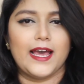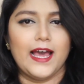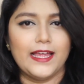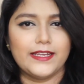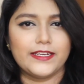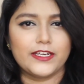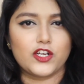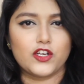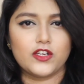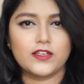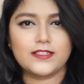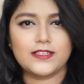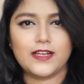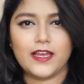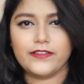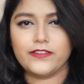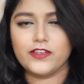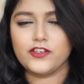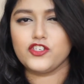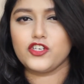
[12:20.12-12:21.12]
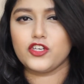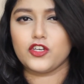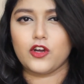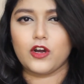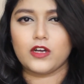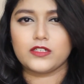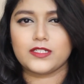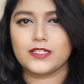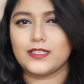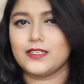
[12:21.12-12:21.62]
And it looks like that she
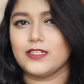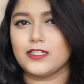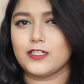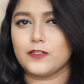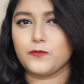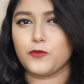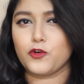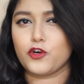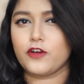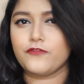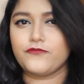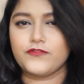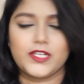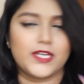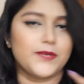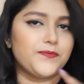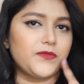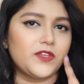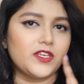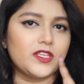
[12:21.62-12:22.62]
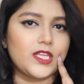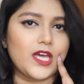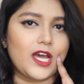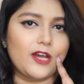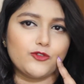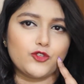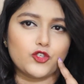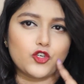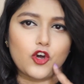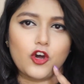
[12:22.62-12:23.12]
got a little more of depth in the
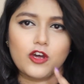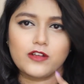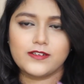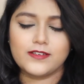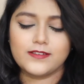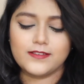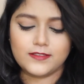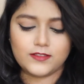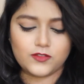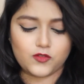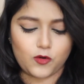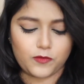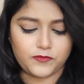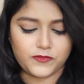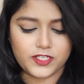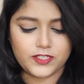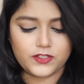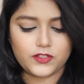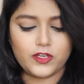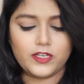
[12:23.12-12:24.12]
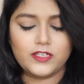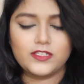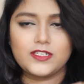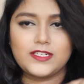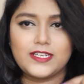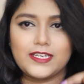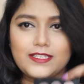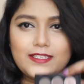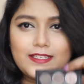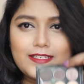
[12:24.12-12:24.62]
outer corners, so I'm just going to
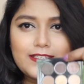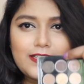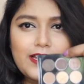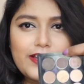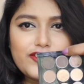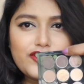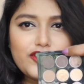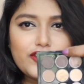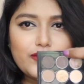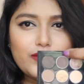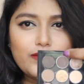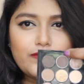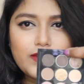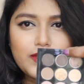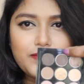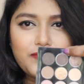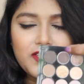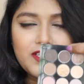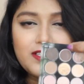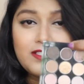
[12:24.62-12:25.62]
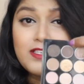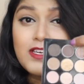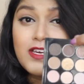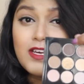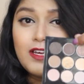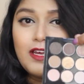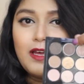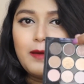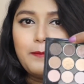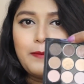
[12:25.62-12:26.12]
take this eyeshadow from
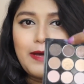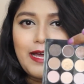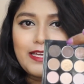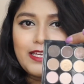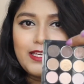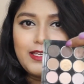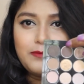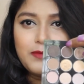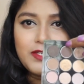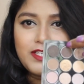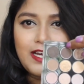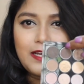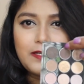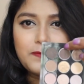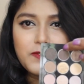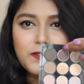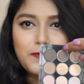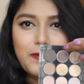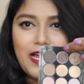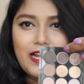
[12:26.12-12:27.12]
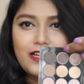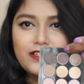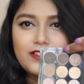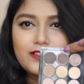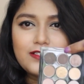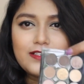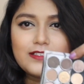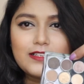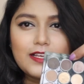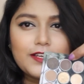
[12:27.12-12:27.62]
this MAC Invertites palette.
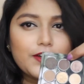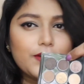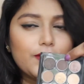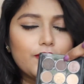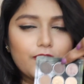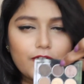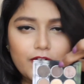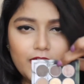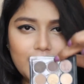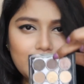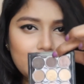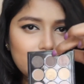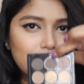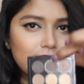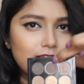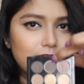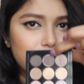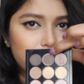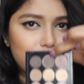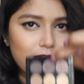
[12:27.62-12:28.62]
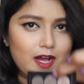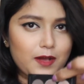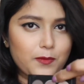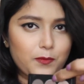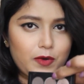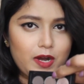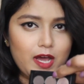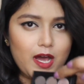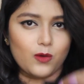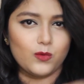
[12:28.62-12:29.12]
This is like a really deep
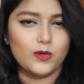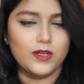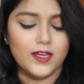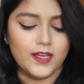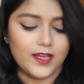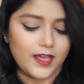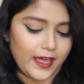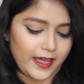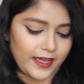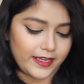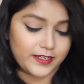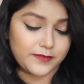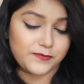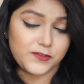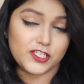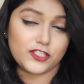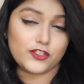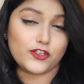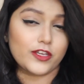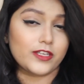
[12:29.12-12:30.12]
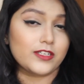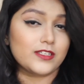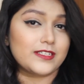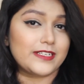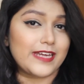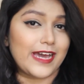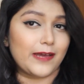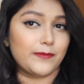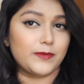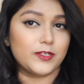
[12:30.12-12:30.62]
dark brown, and I'm just going to
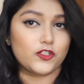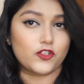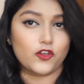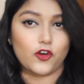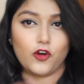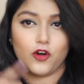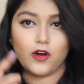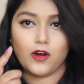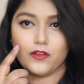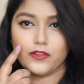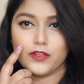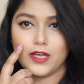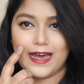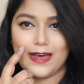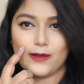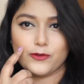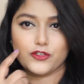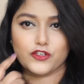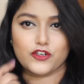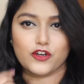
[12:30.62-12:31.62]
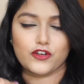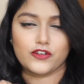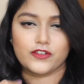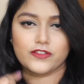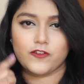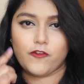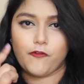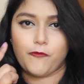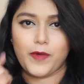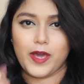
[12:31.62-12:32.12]
dab it on the outer
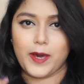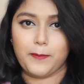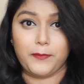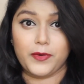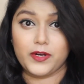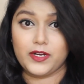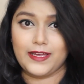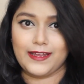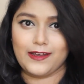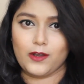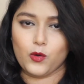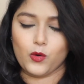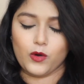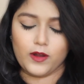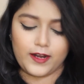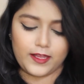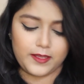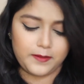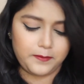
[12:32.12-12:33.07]
corners of my upper and lower